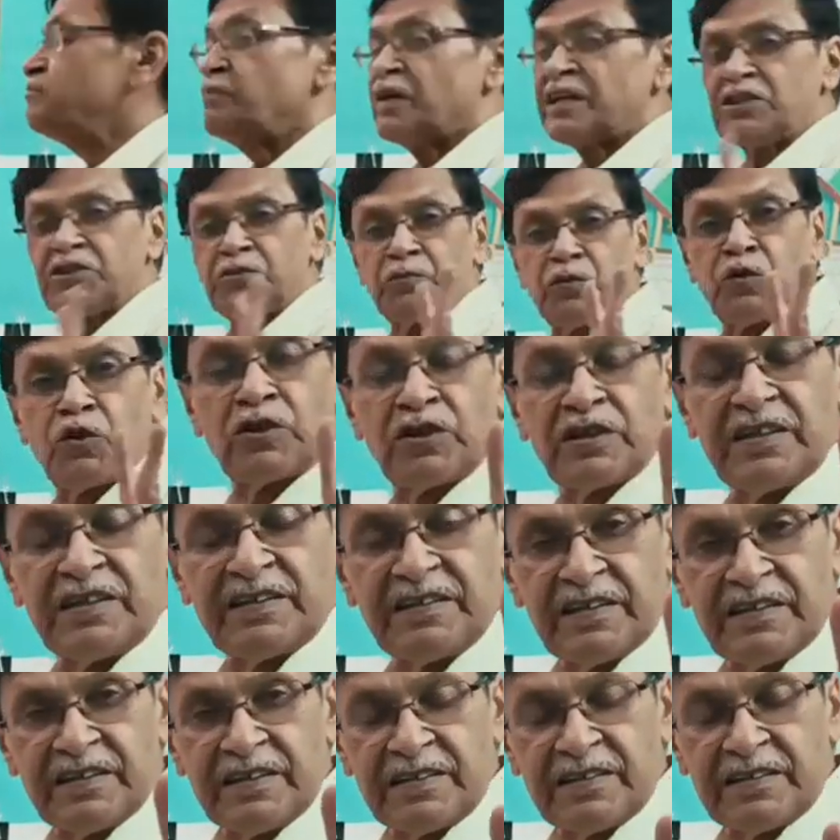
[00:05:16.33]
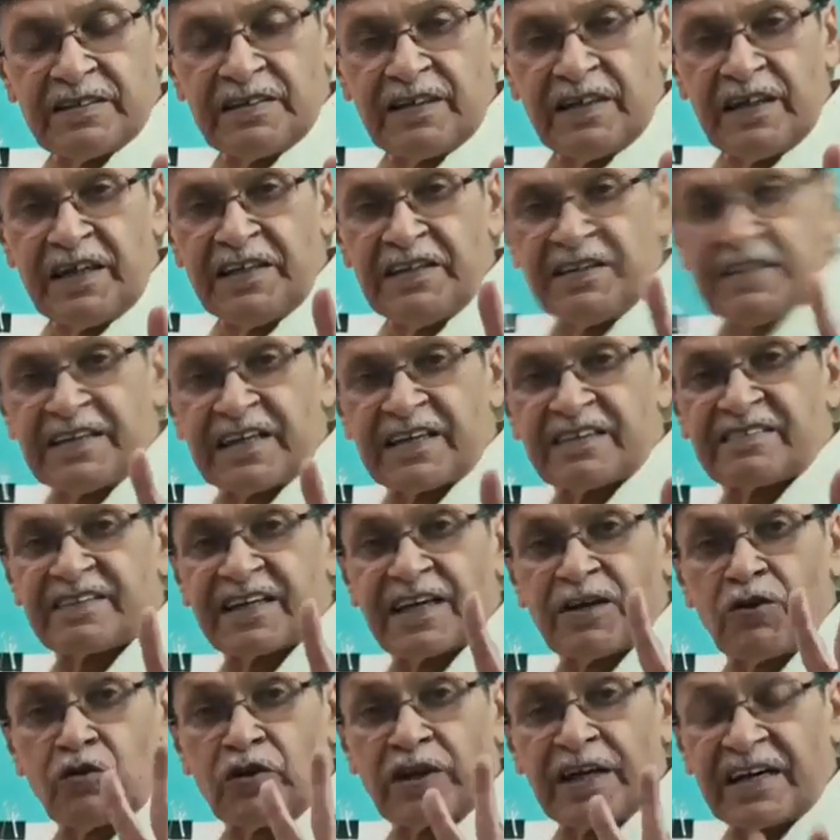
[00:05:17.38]
much more
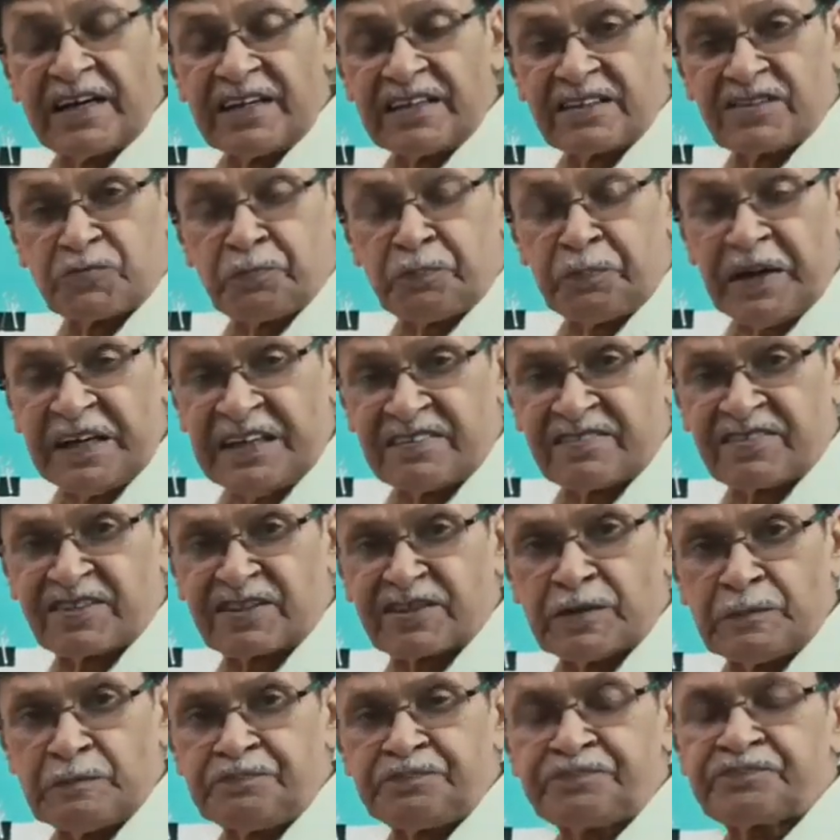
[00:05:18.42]
intercellular space.